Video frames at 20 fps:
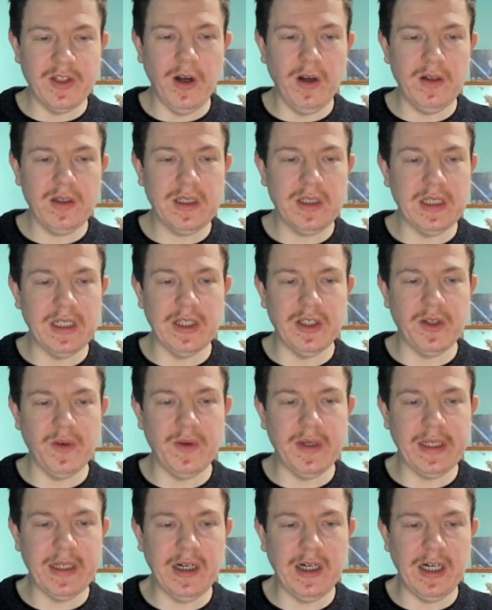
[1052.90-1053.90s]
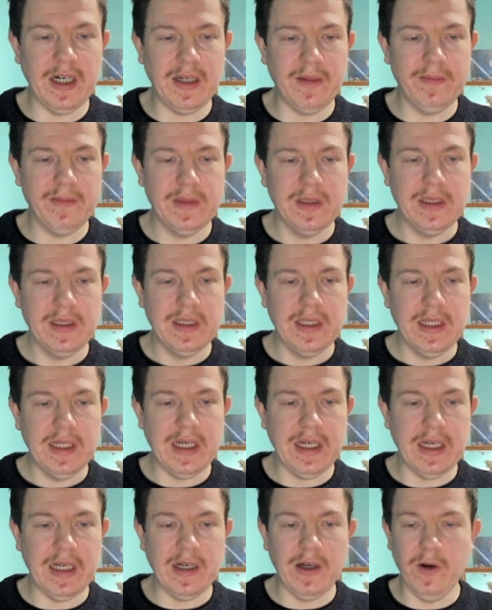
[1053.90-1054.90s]
it's not going to do any harm.
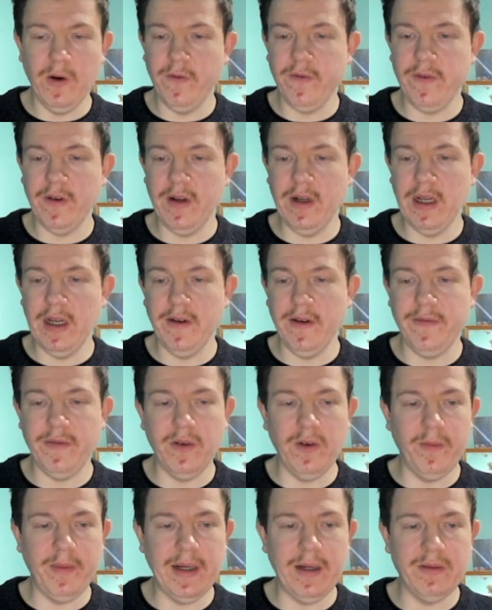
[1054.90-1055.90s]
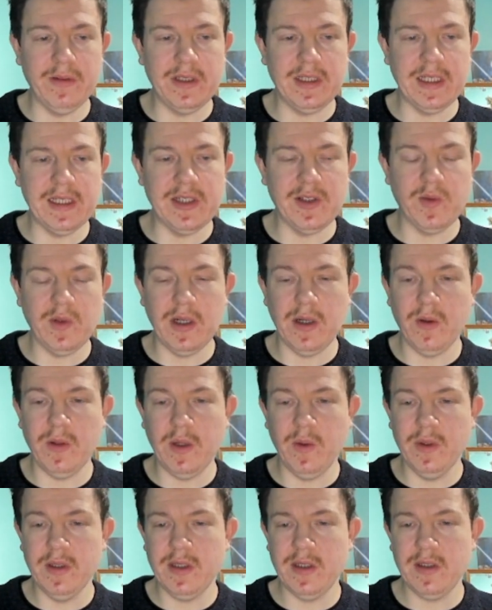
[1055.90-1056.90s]
Earthlore Bounty as
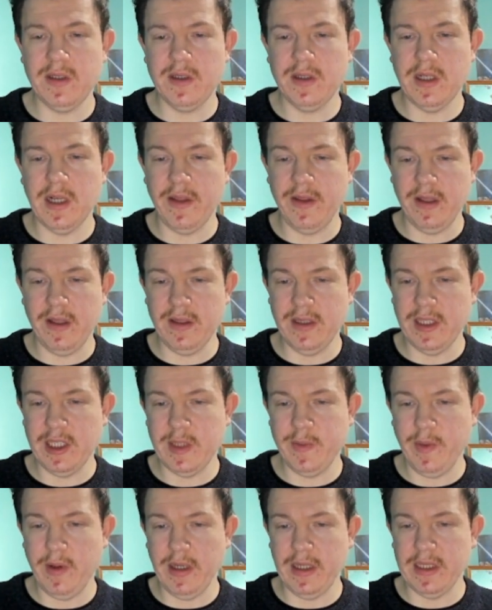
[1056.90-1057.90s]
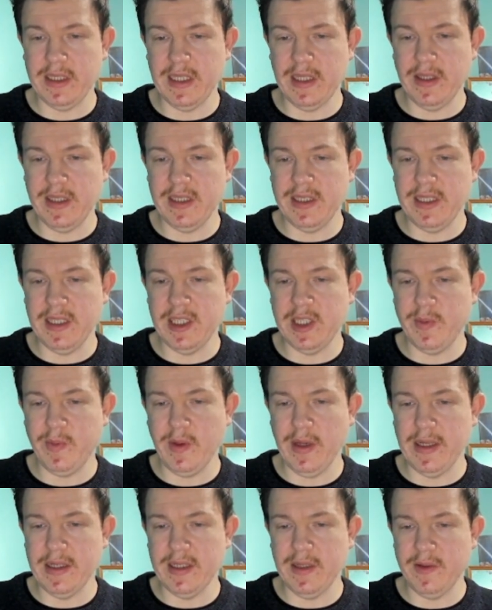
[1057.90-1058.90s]
well. There was, I think this spiked. Yeah, this did
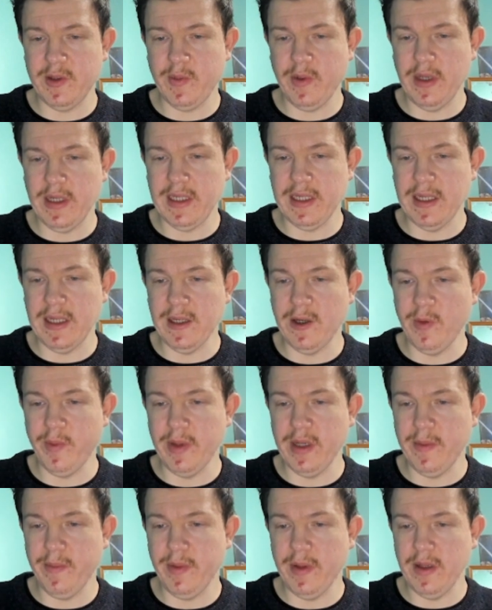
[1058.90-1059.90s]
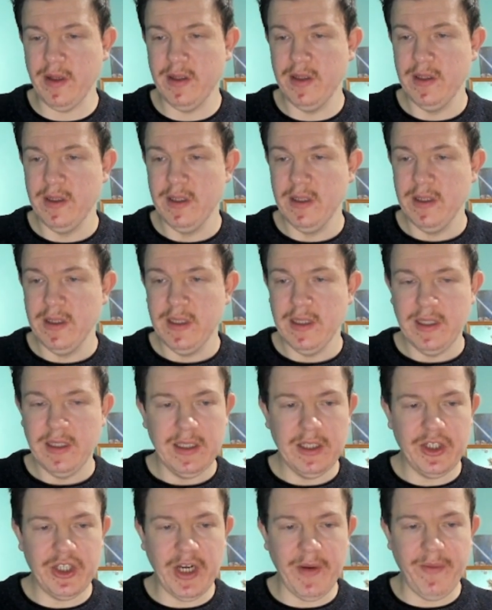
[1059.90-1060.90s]
end up spiking a little bit, but
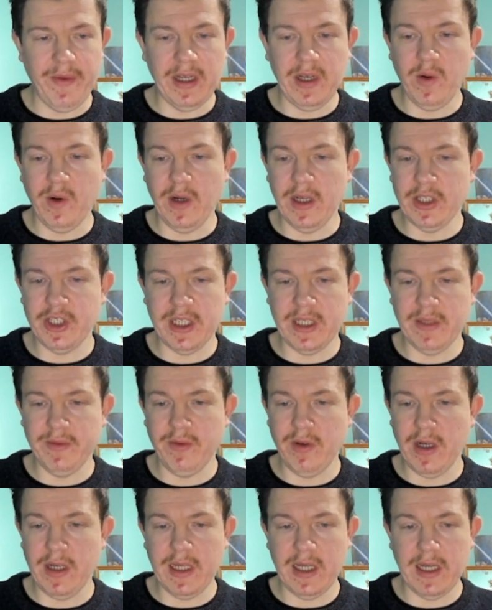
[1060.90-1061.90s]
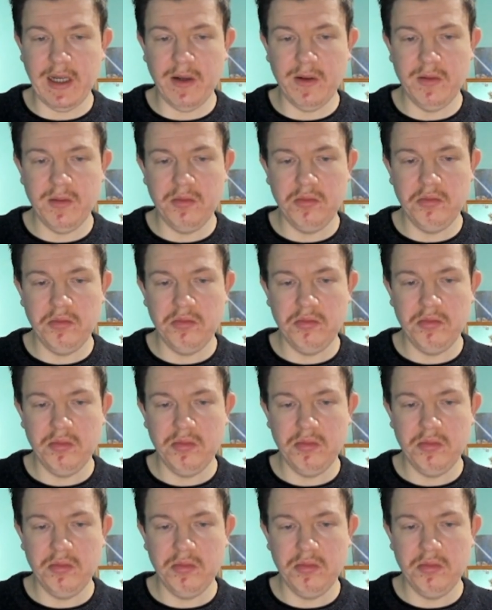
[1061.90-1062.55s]
it's generally quite cheap right now.